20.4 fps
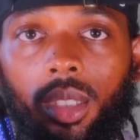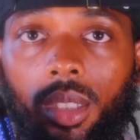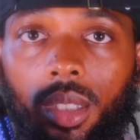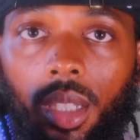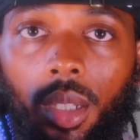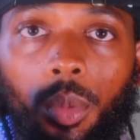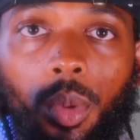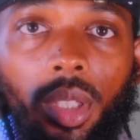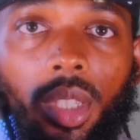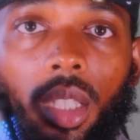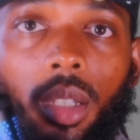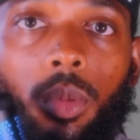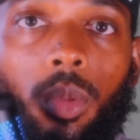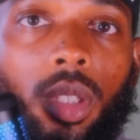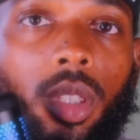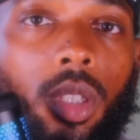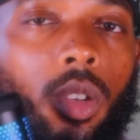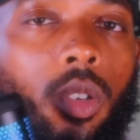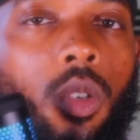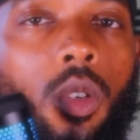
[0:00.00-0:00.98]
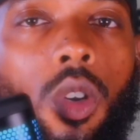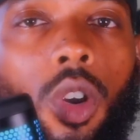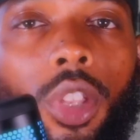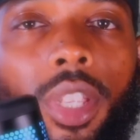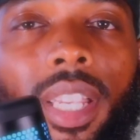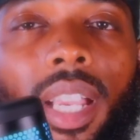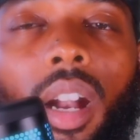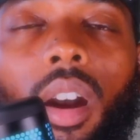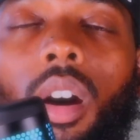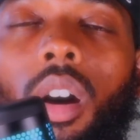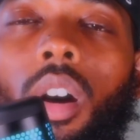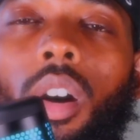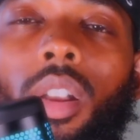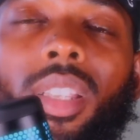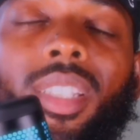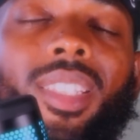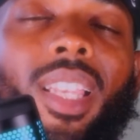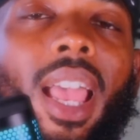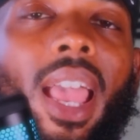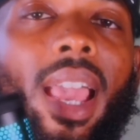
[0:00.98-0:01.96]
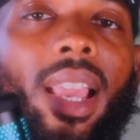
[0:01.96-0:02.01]
See with the with the corn, you got all
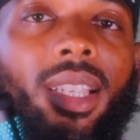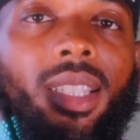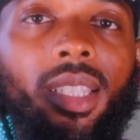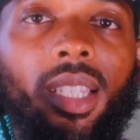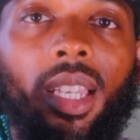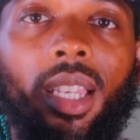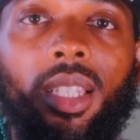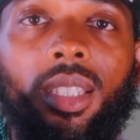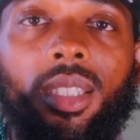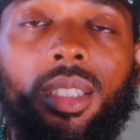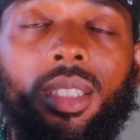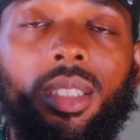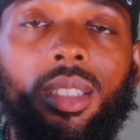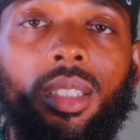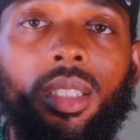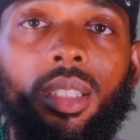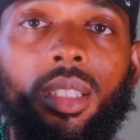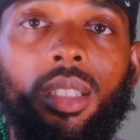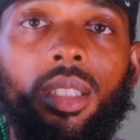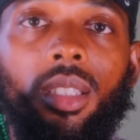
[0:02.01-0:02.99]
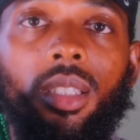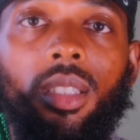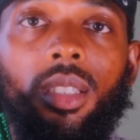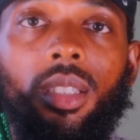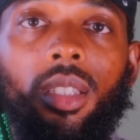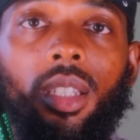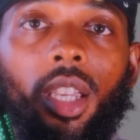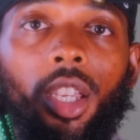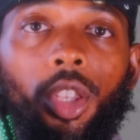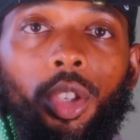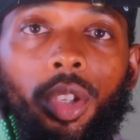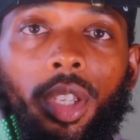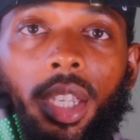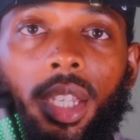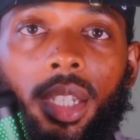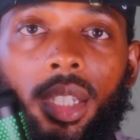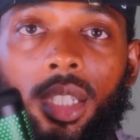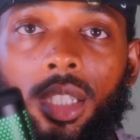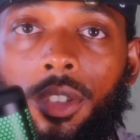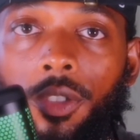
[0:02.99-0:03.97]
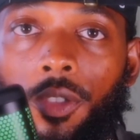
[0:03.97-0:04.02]
this access and you're
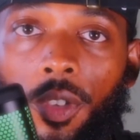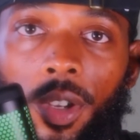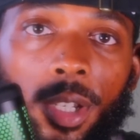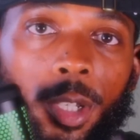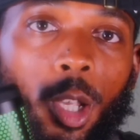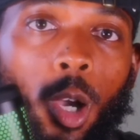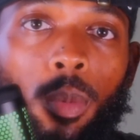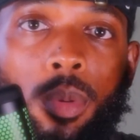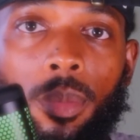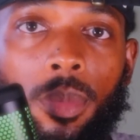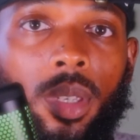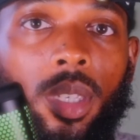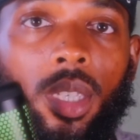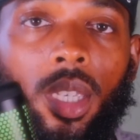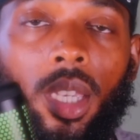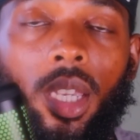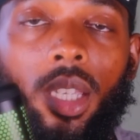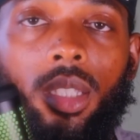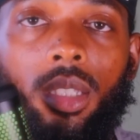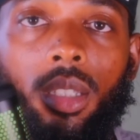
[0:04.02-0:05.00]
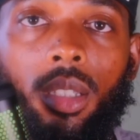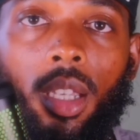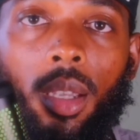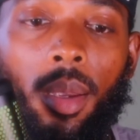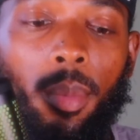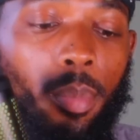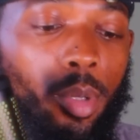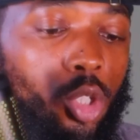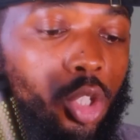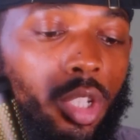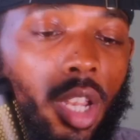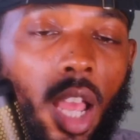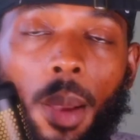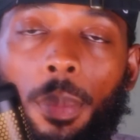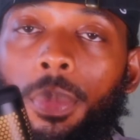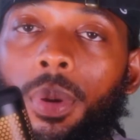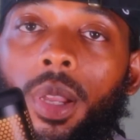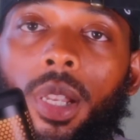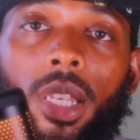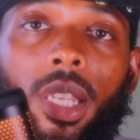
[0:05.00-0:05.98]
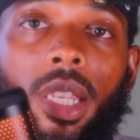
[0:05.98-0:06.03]
getting these free dopamine hits, but you're not
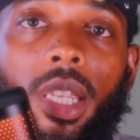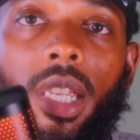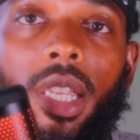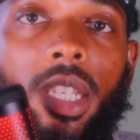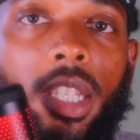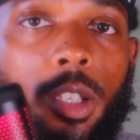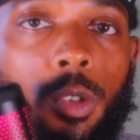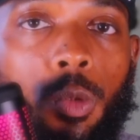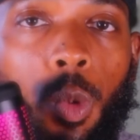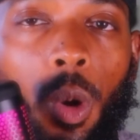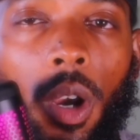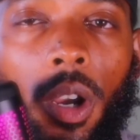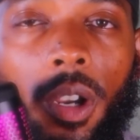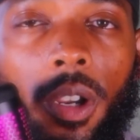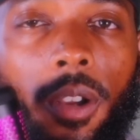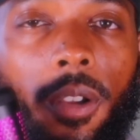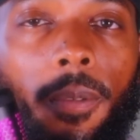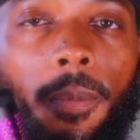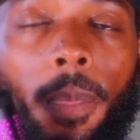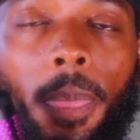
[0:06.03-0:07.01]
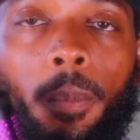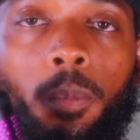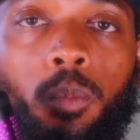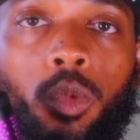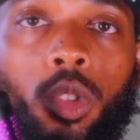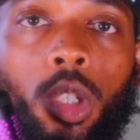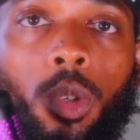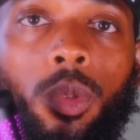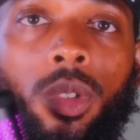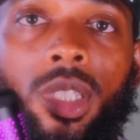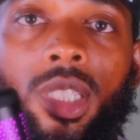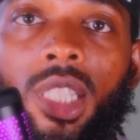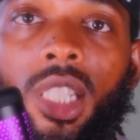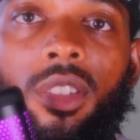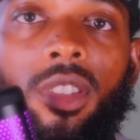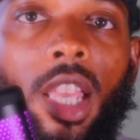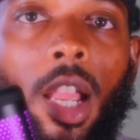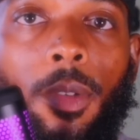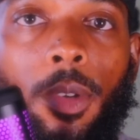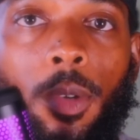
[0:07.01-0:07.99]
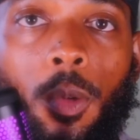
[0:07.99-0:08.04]
putting in any work to
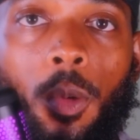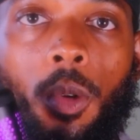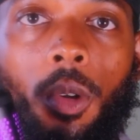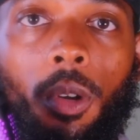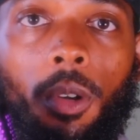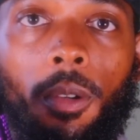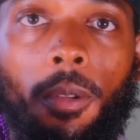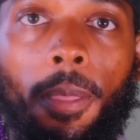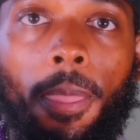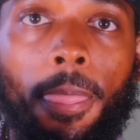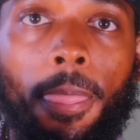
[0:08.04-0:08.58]
receive that reward.